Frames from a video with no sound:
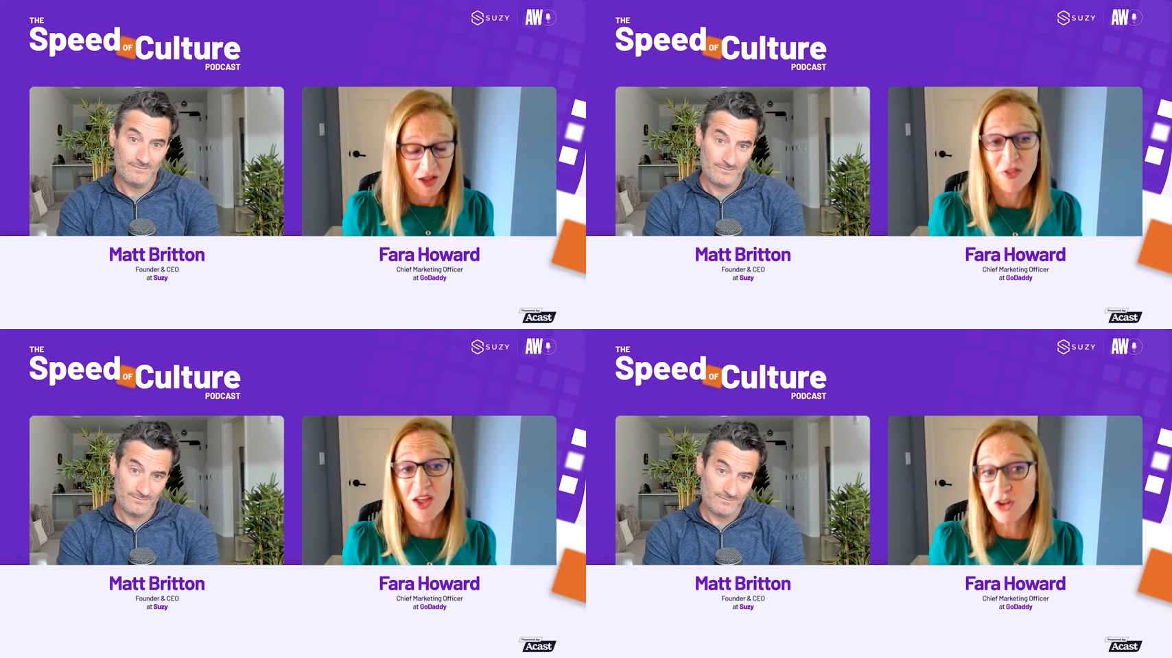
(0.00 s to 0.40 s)

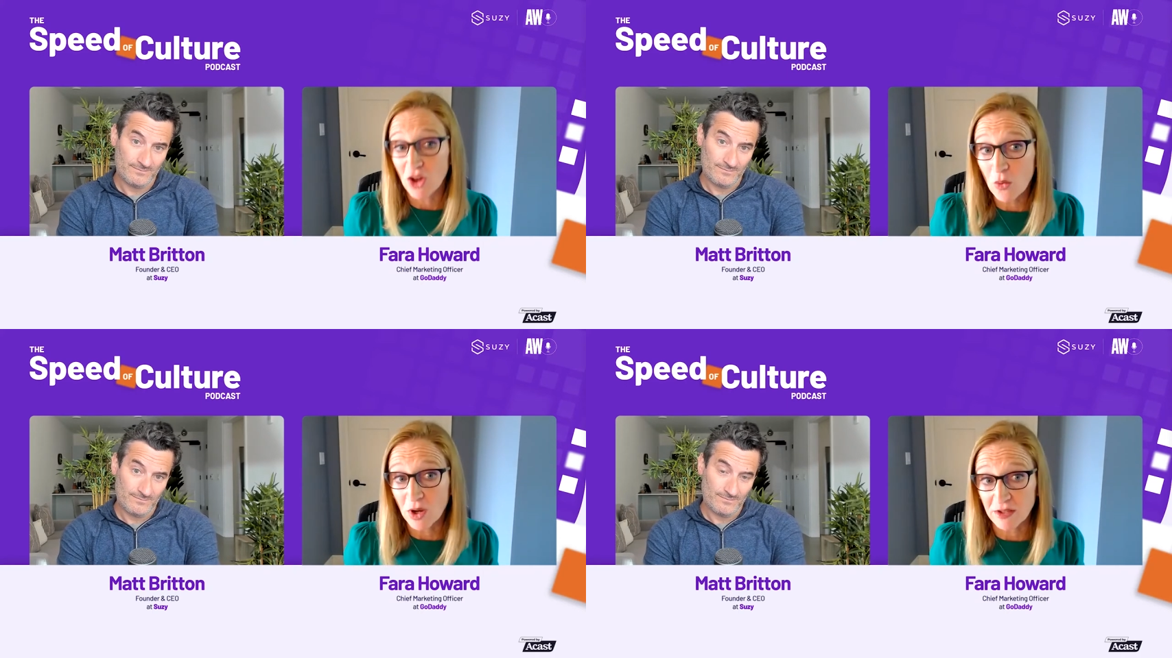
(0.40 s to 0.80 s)
Speaker 1: They
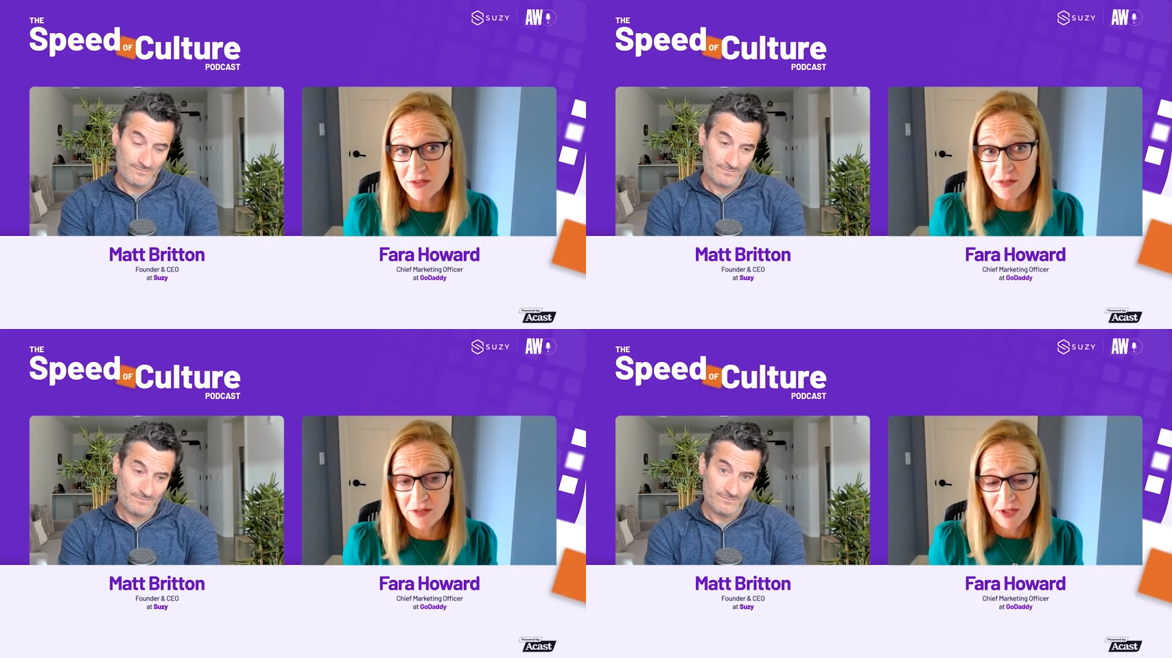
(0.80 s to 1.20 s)
know
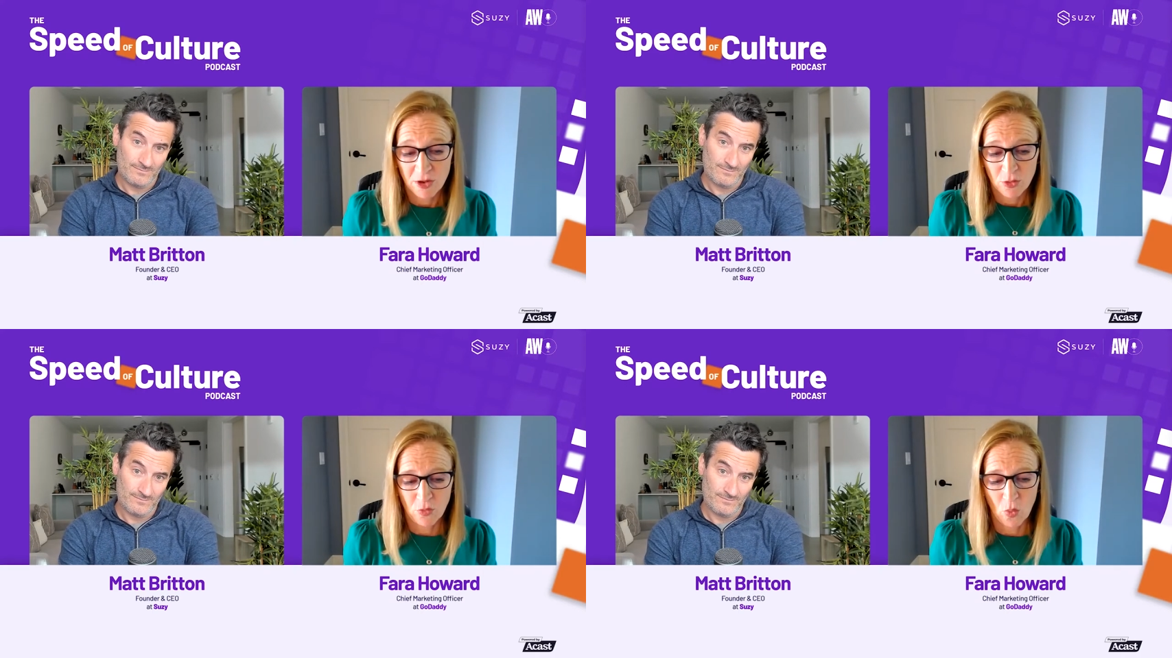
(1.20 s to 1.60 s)
us
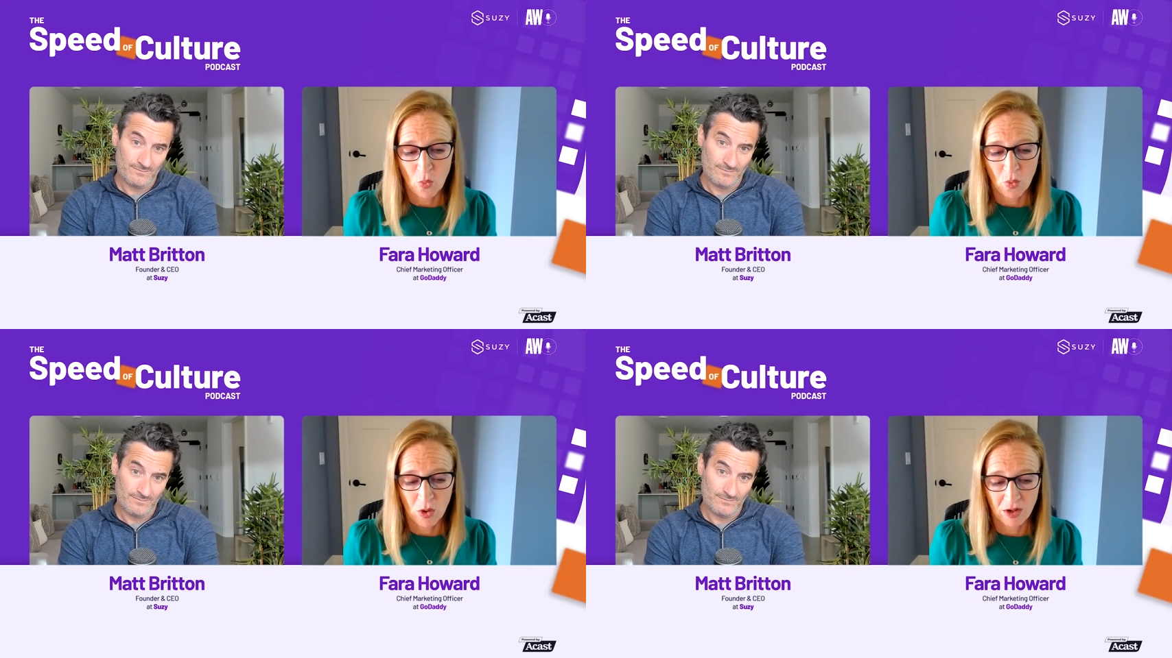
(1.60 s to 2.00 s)

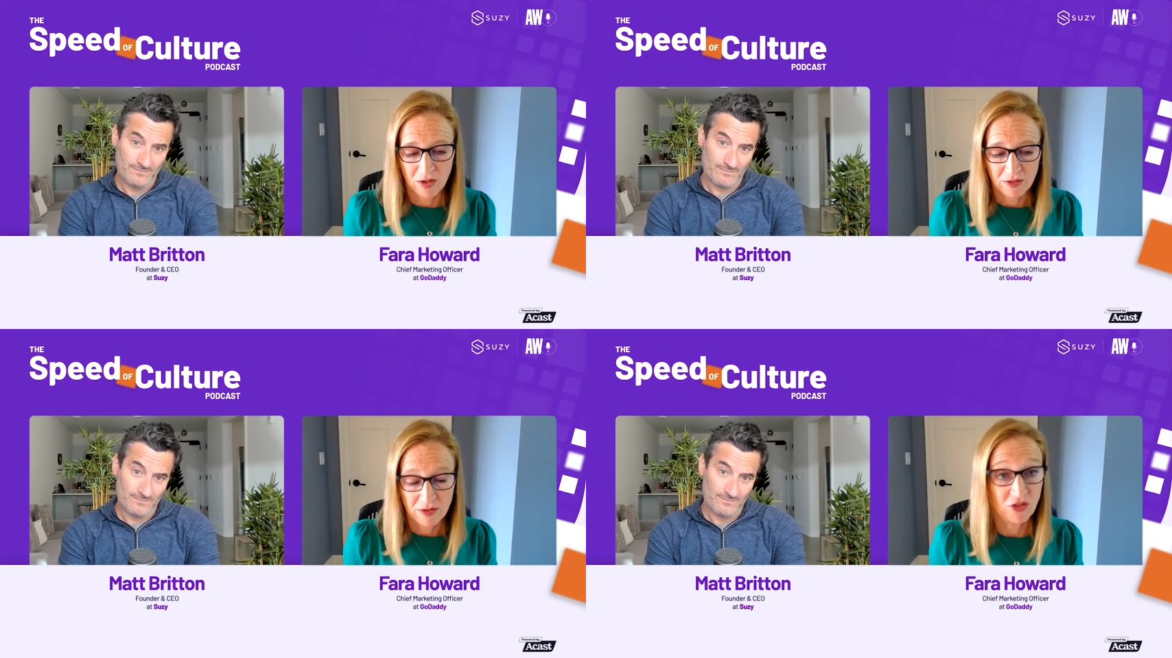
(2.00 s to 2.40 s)

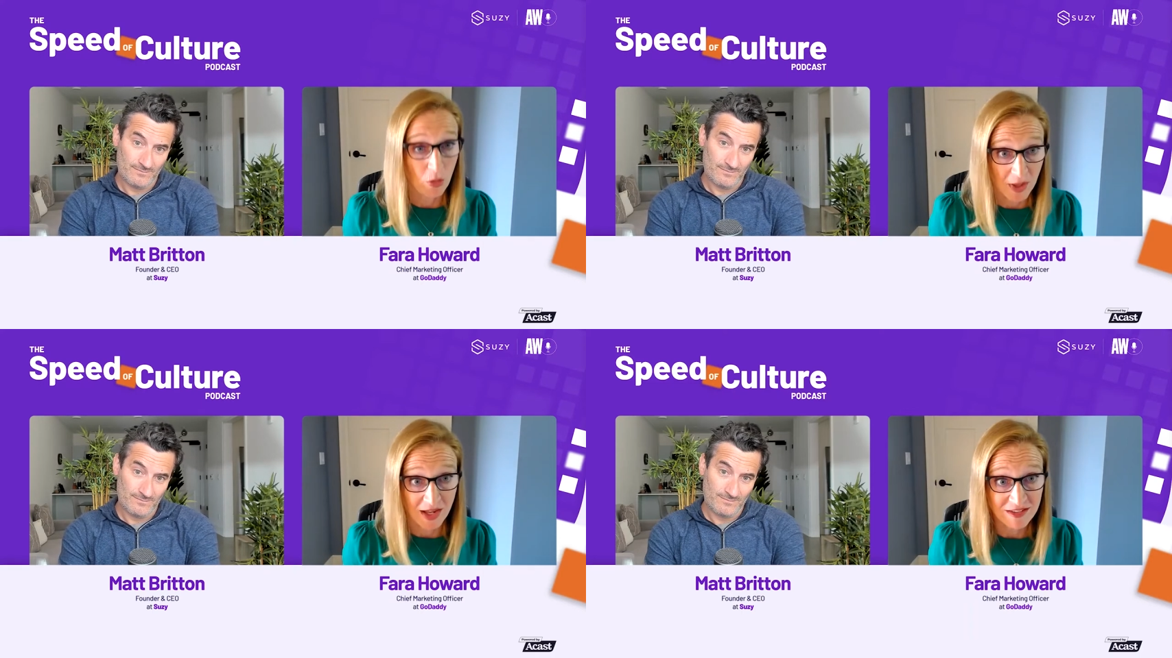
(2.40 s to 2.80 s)
for
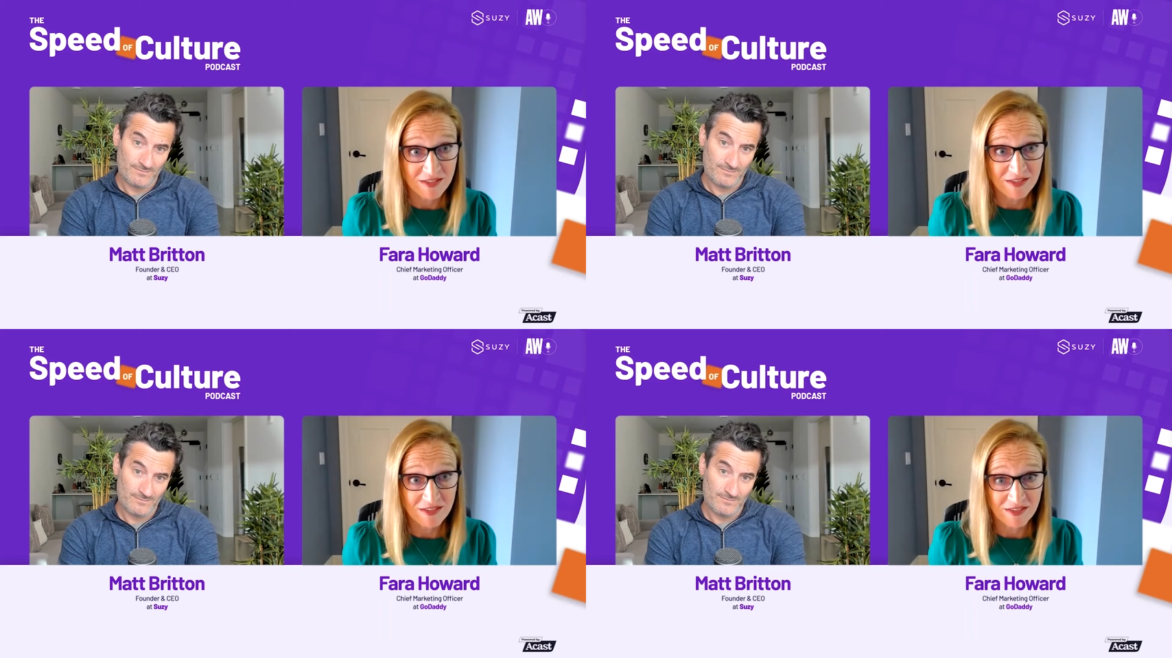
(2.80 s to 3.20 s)

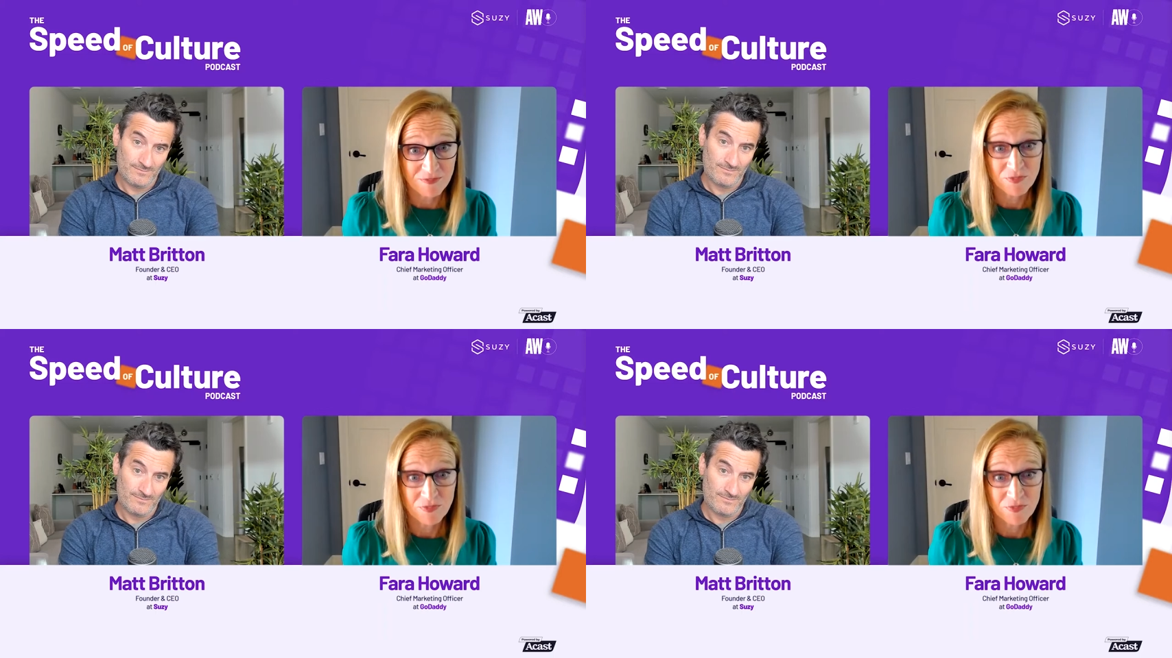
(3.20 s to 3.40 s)
domains.